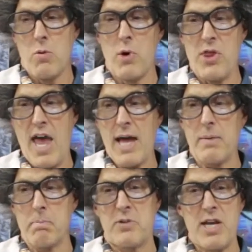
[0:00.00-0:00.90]
When
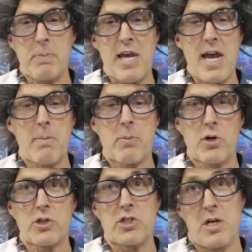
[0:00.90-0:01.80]
that deep
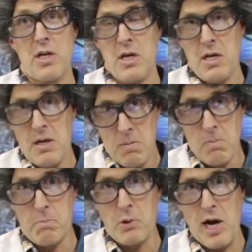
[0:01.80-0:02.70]
camber's
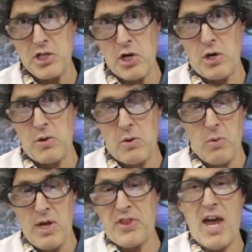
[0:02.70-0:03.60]
pressured
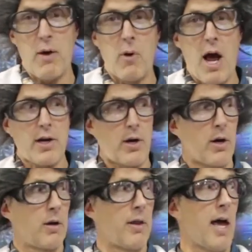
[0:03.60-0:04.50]
with that
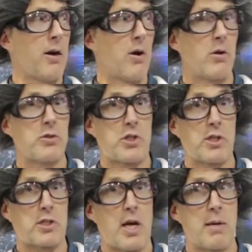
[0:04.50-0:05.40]
rocker, that nose
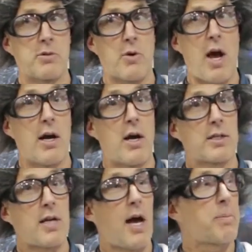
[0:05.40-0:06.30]
just comes right
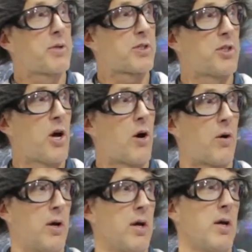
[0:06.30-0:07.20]
on top of the
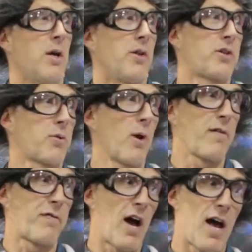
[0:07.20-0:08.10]
snow. The
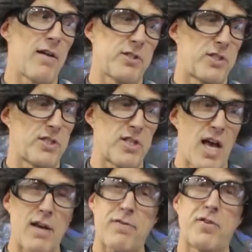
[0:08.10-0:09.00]
twenty-five is
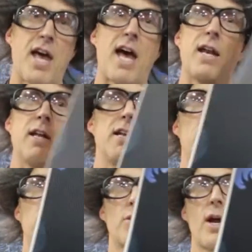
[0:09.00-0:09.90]
designed for
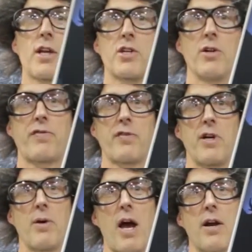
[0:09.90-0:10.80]
that directional
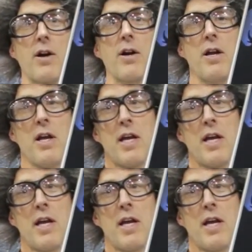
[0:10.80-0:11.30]
free rider.